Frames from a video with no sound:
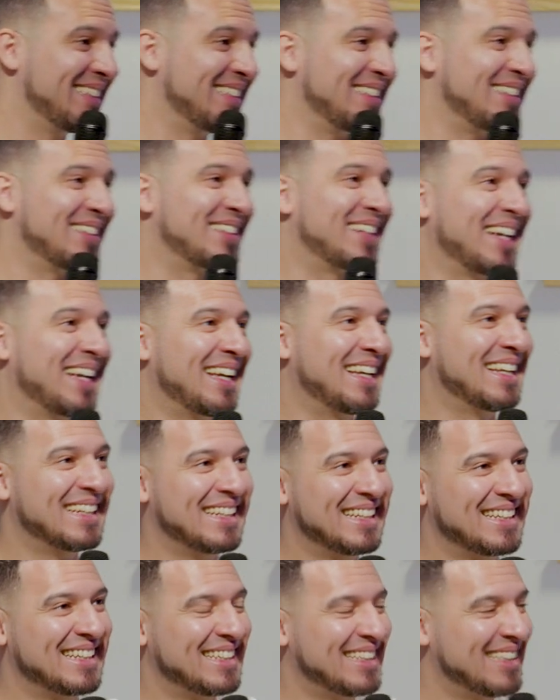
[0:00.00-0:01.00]
okay,
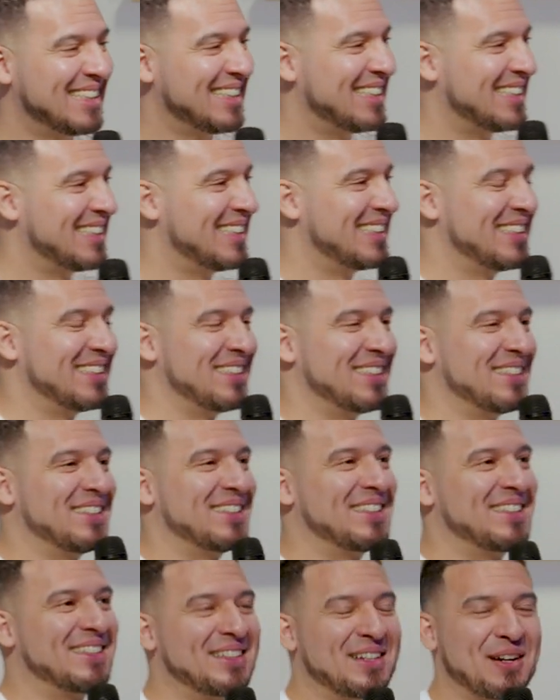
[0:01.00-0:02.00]

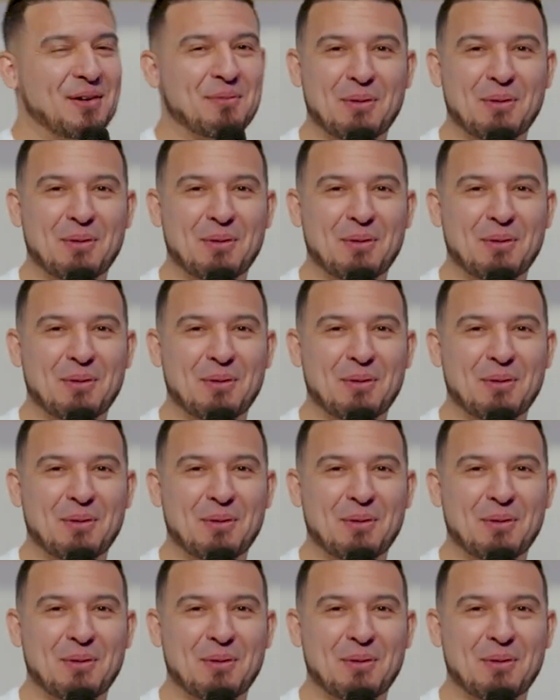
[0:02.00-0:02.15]
I